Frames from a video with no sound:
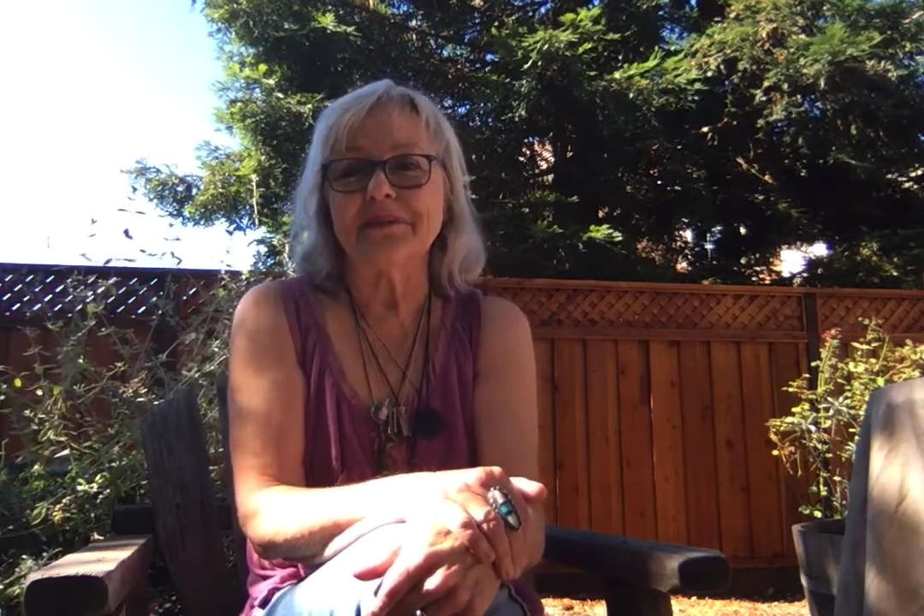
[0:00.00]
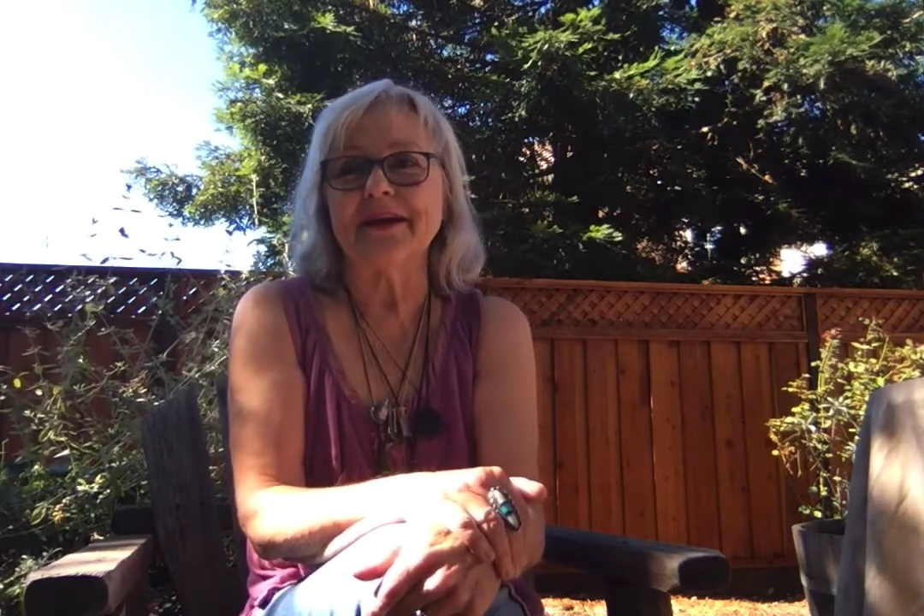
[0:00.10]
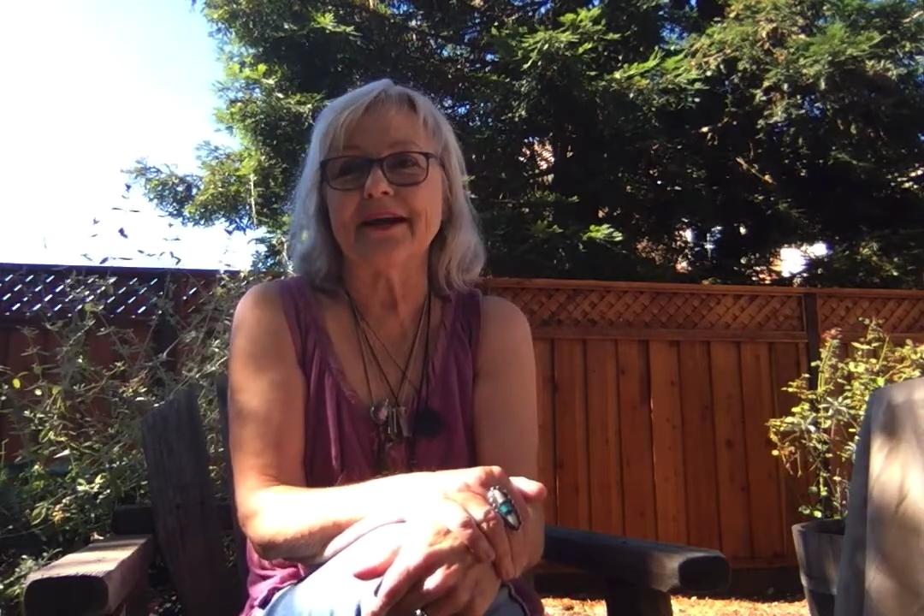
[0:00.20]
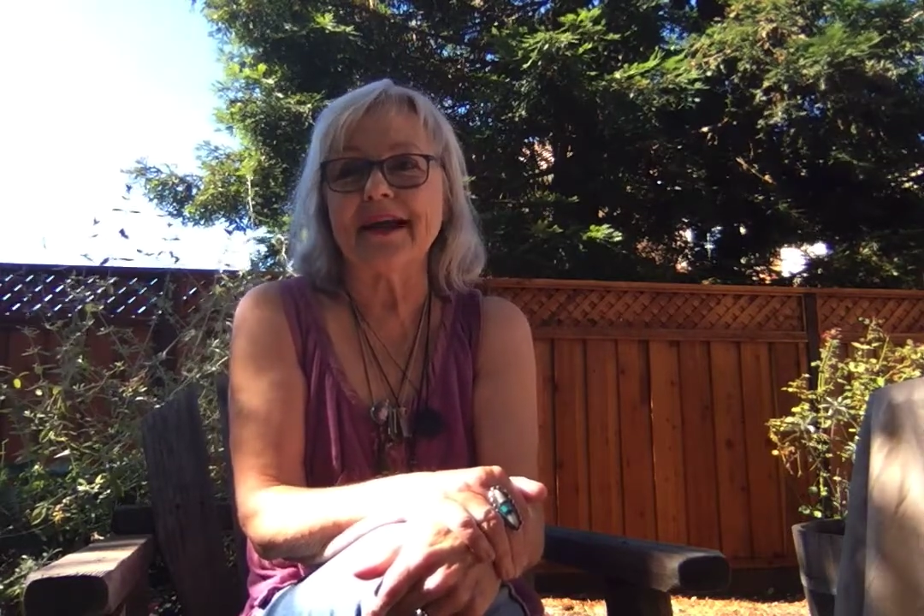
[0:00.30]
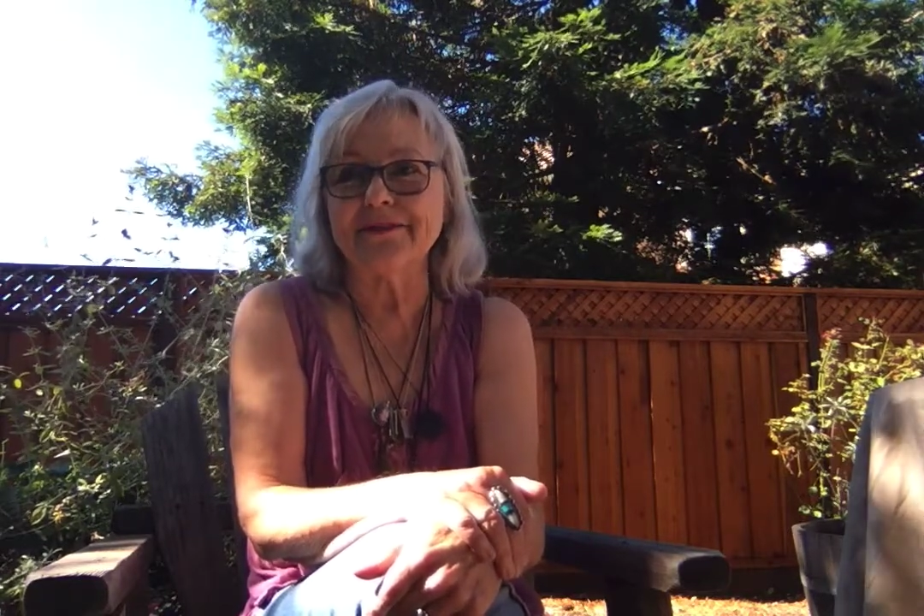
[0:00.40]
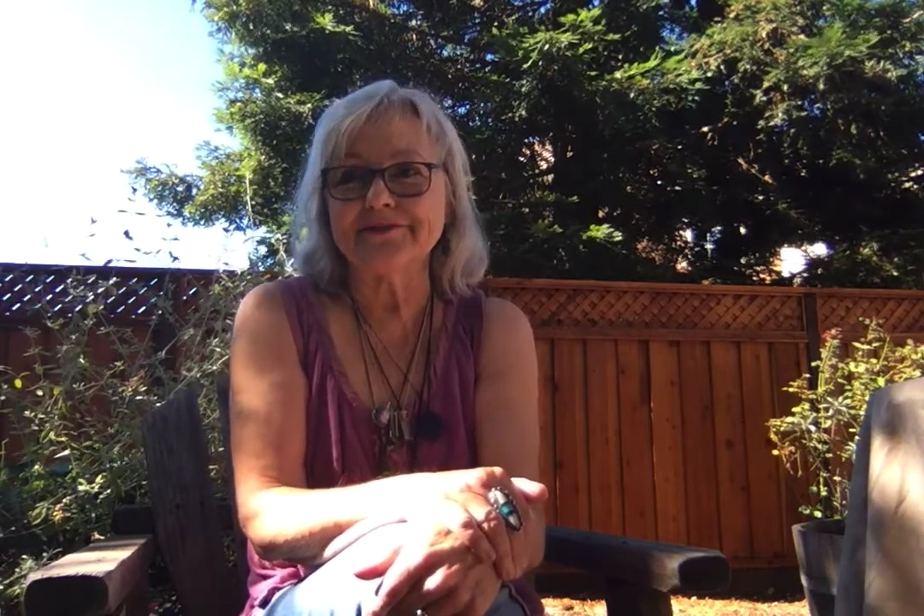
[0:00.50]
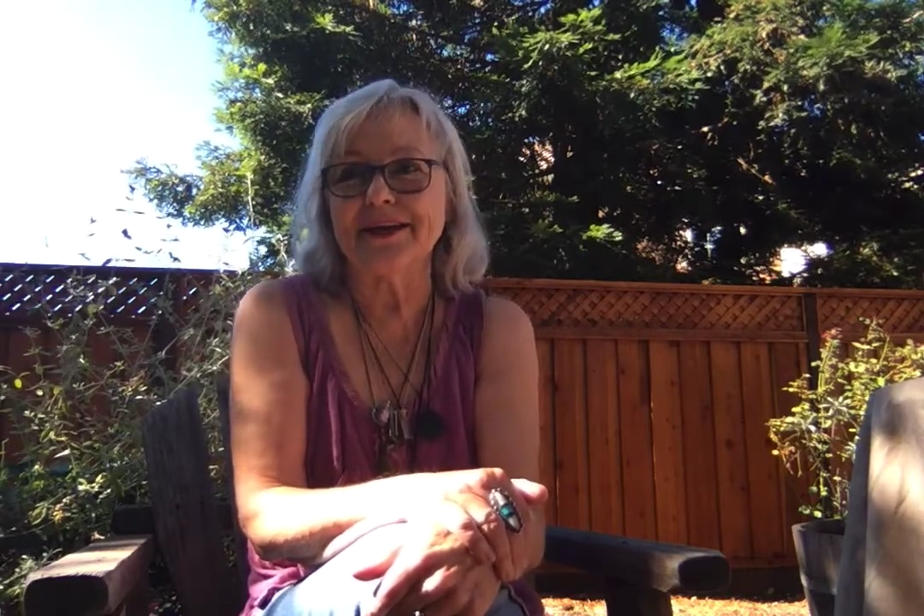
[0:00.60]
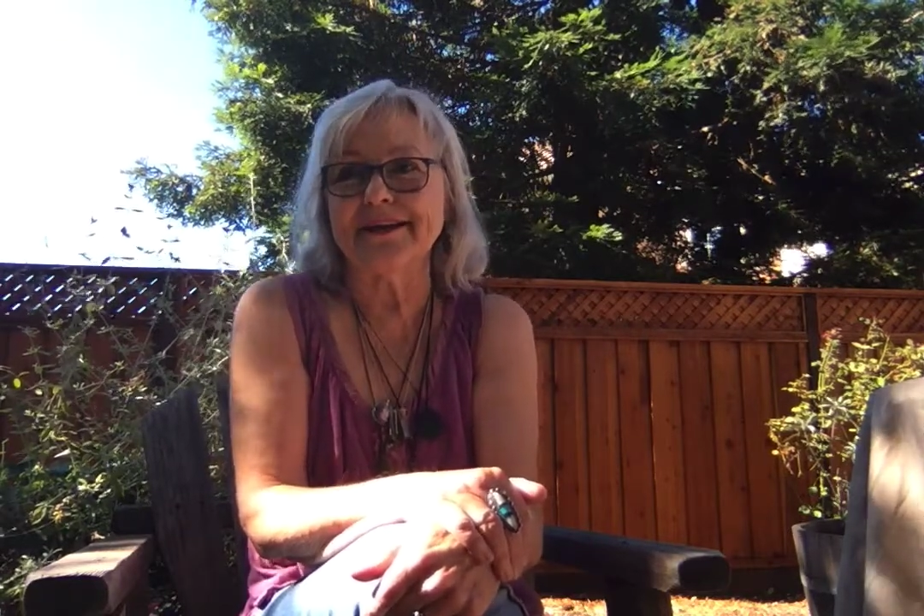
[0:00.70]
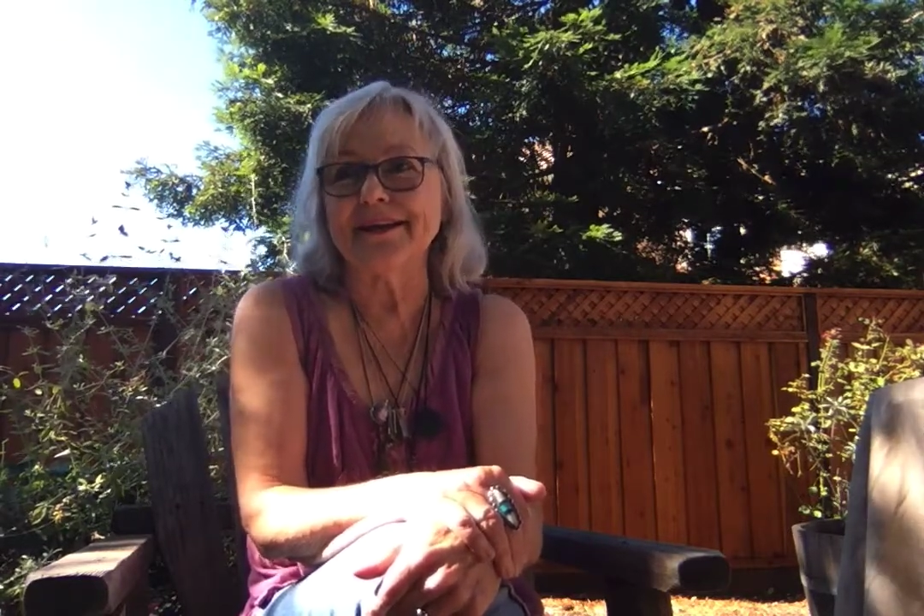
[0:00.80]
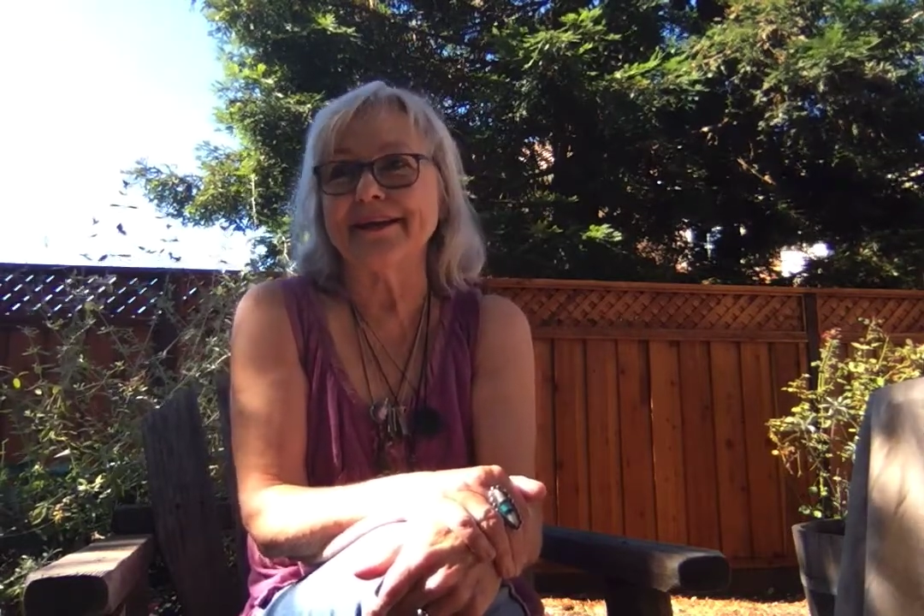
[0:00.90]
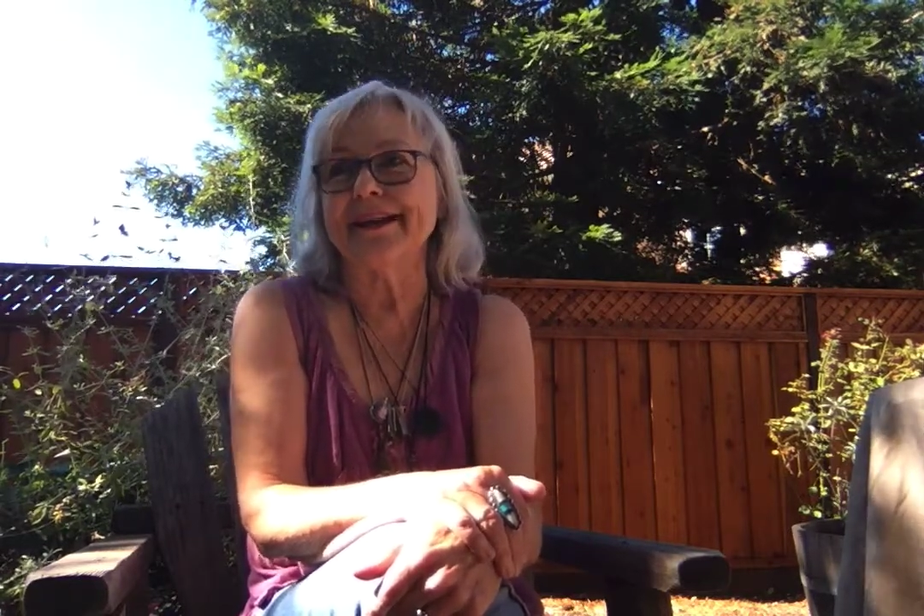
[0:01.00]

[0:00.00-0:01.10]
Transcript: but I have done it.